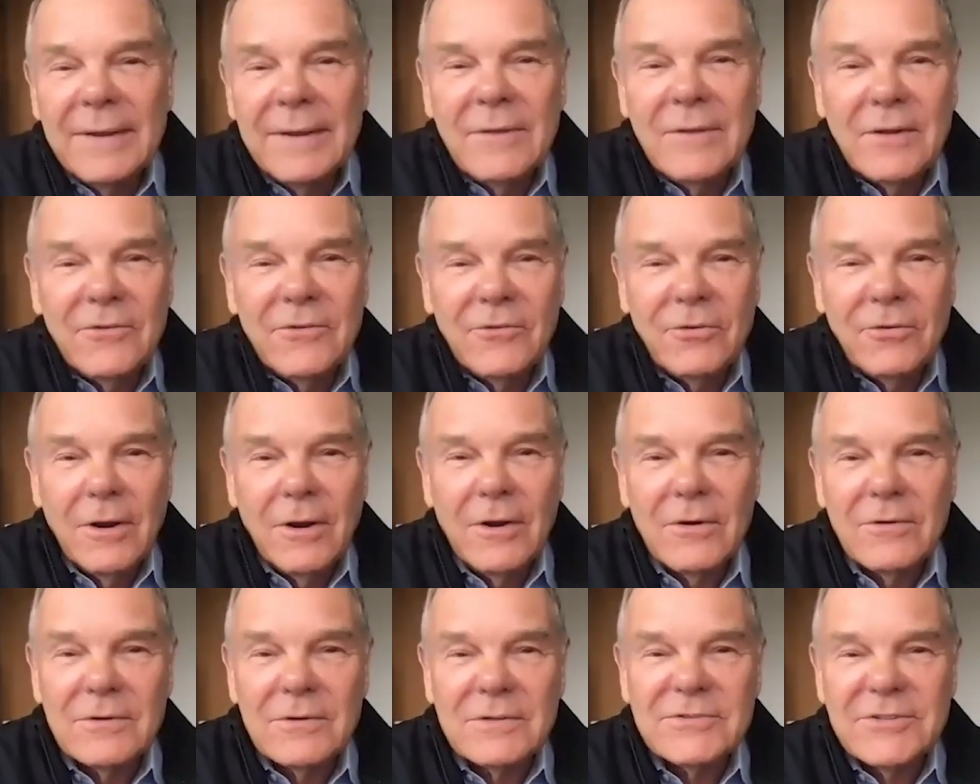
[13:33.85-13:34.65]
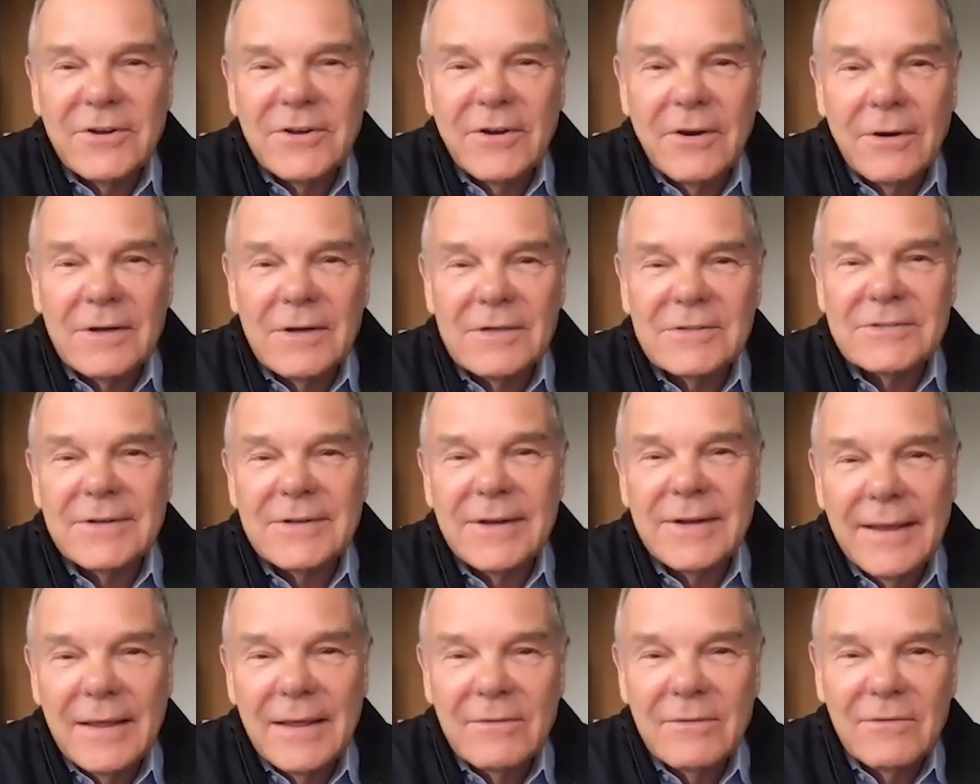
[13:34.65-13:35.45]
in the Toronto Star as
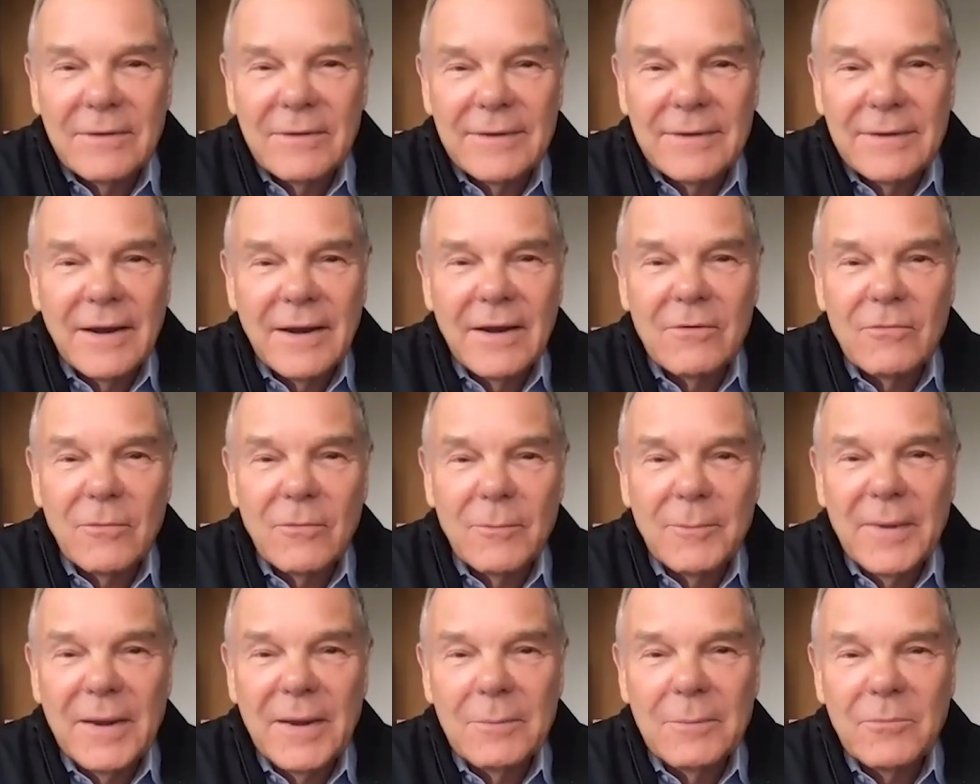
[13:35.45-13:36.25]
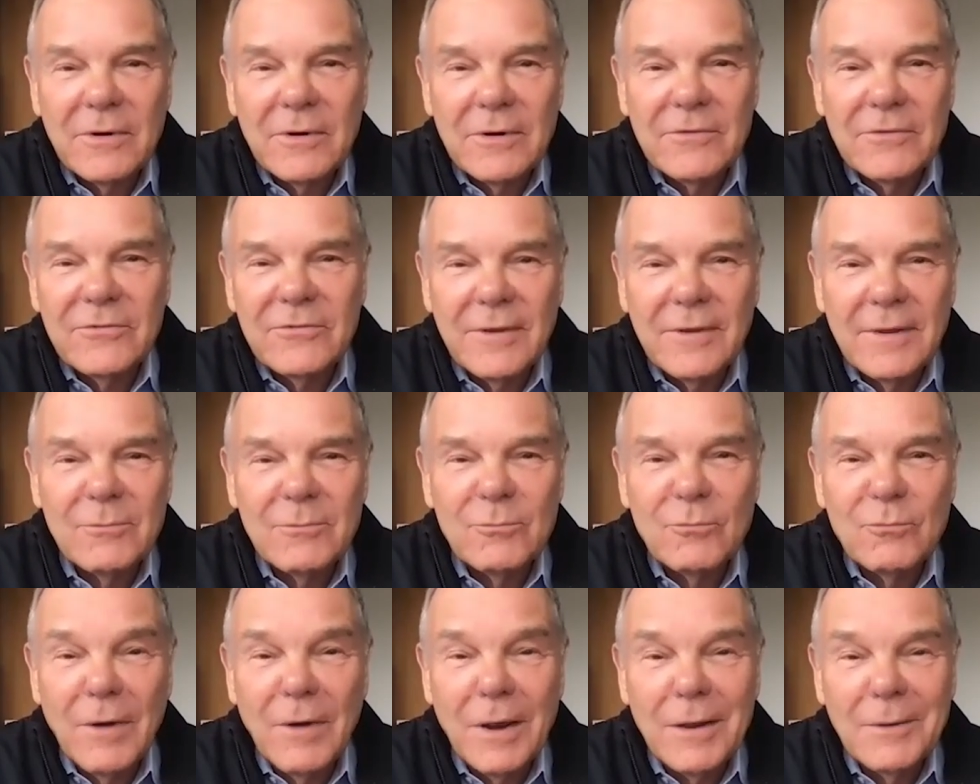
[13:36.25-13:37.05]
an athlete. I remember as a
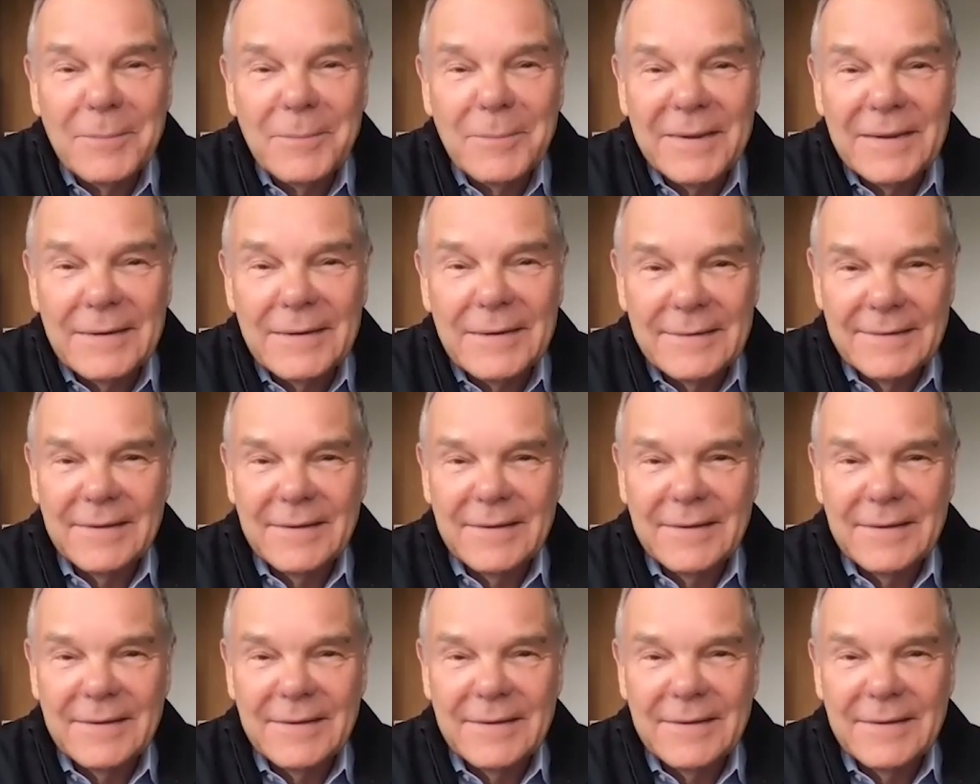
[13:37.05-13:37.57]
rugby